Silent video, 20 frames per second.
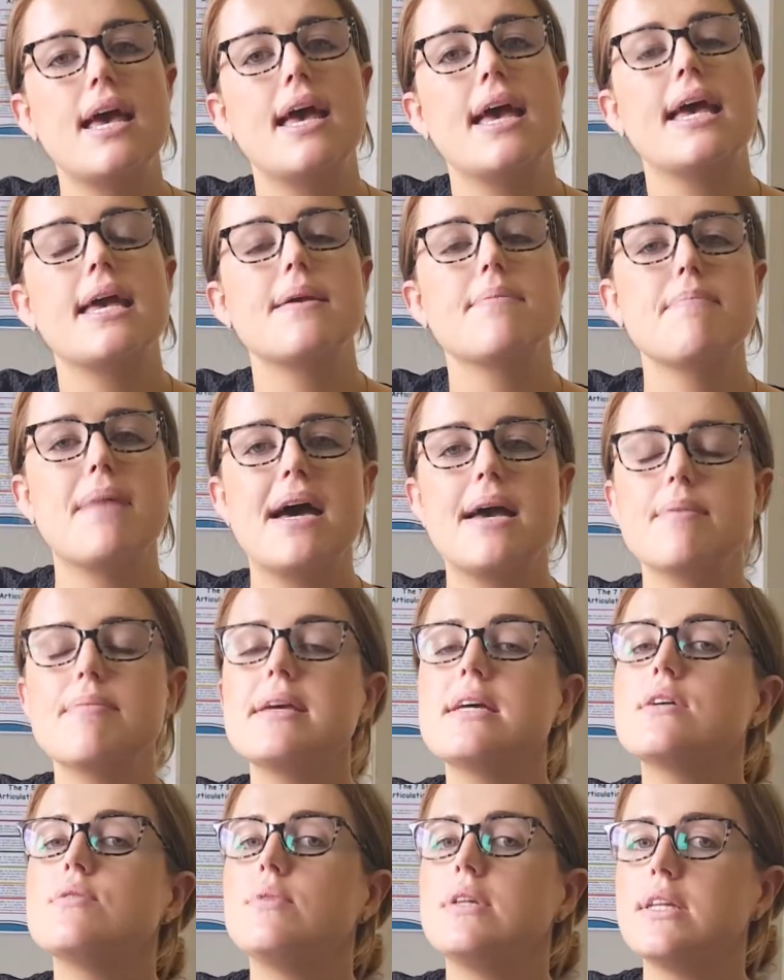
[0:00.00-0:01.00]
he may
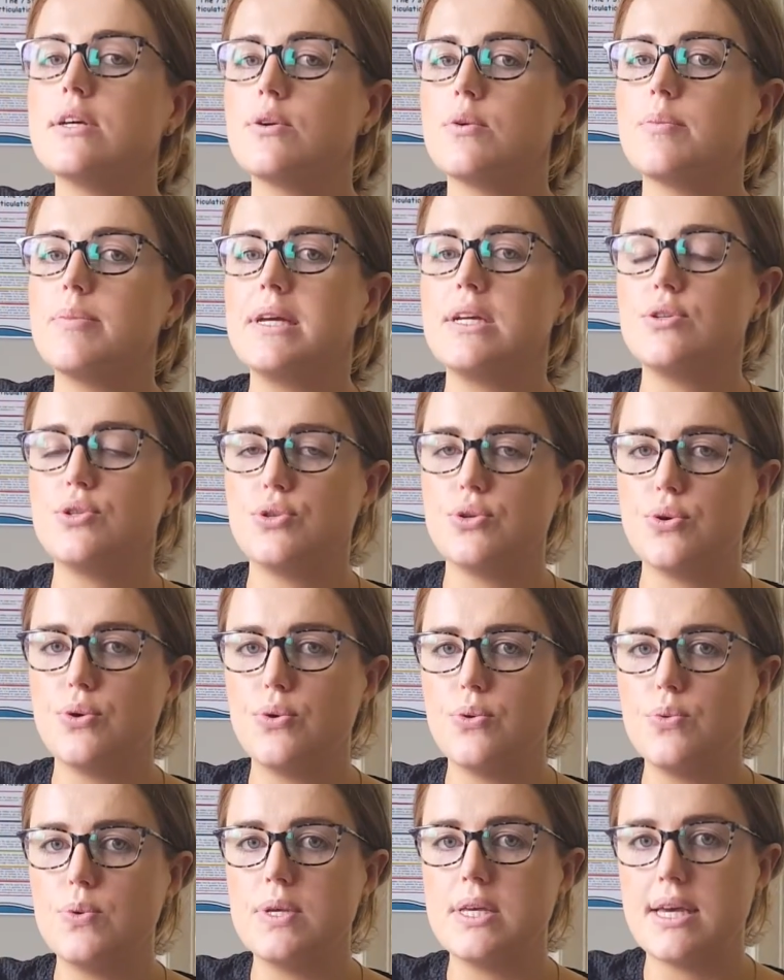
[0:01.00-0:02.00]
be a little bit
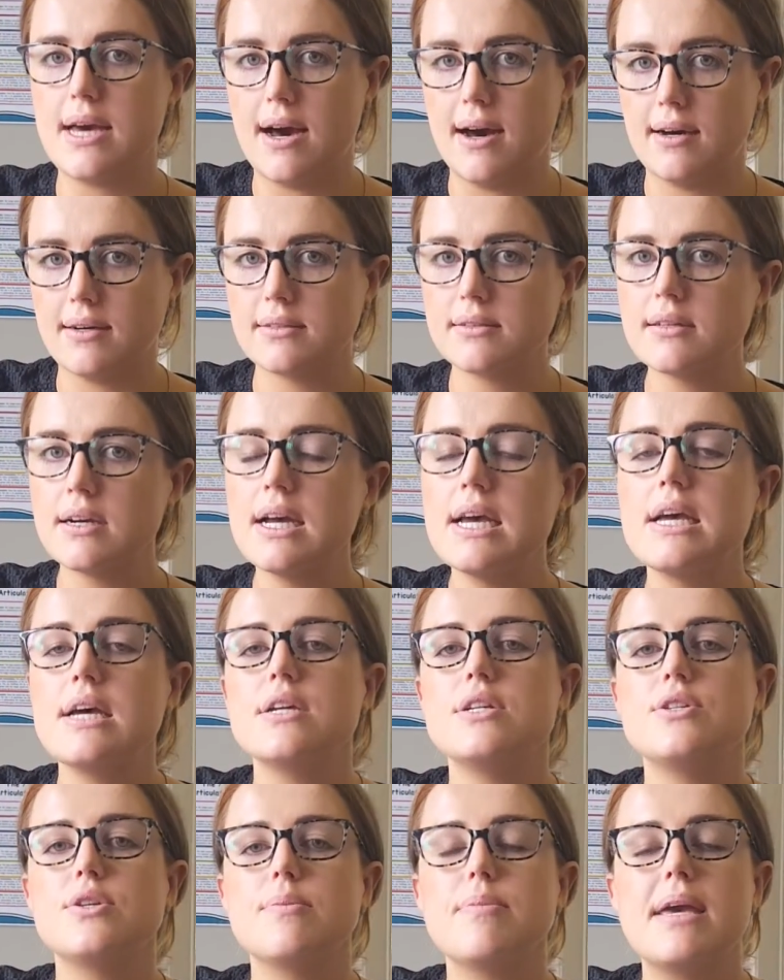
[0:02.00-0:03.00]
too young
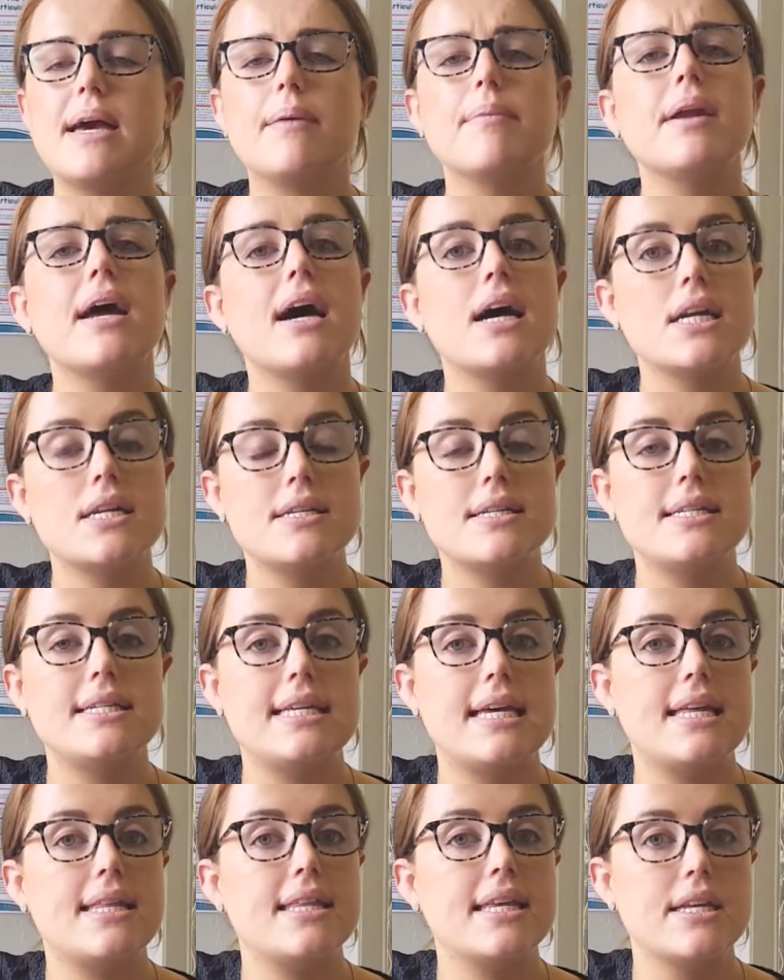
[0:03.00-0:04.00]
to be able to
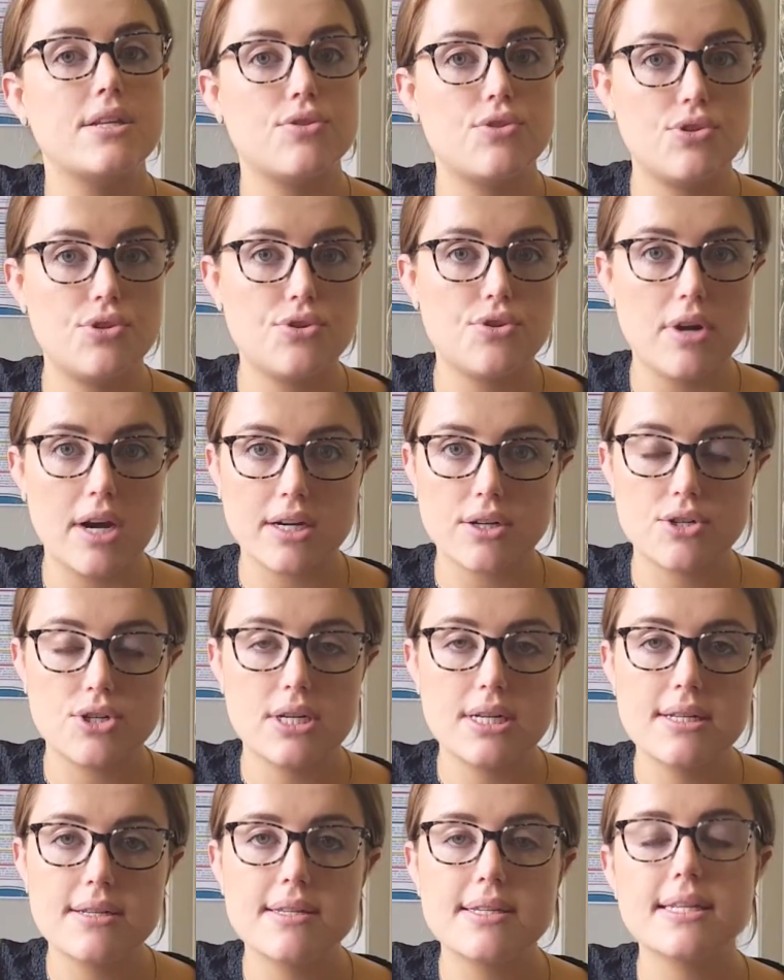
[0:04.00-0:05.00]
understand the
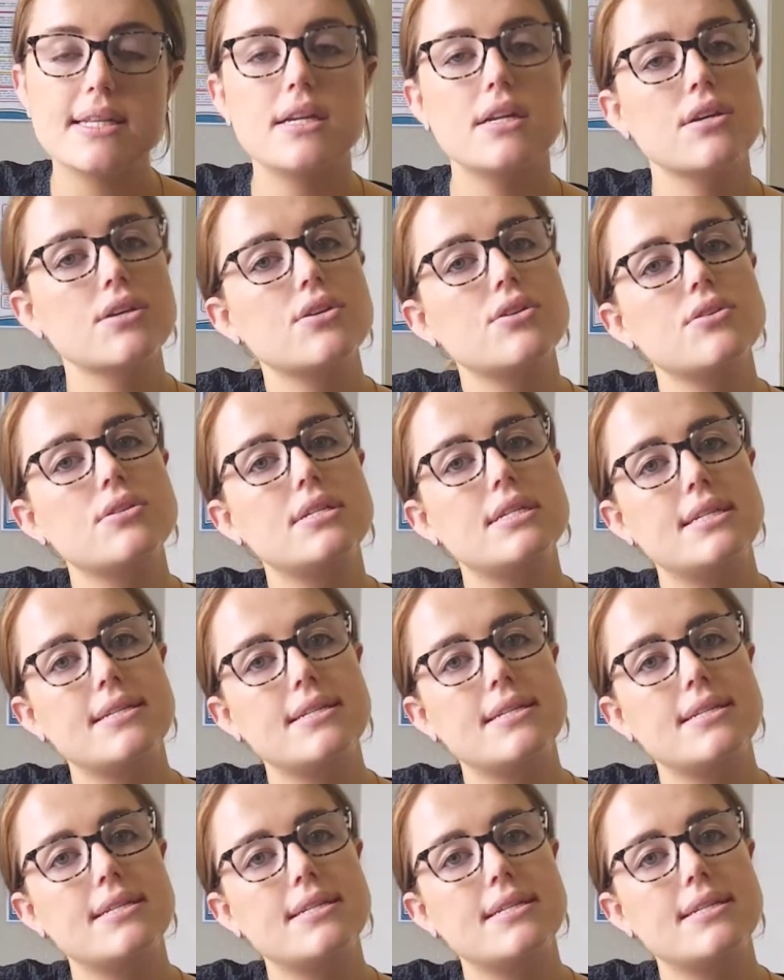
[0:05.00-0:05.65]
instructions that are used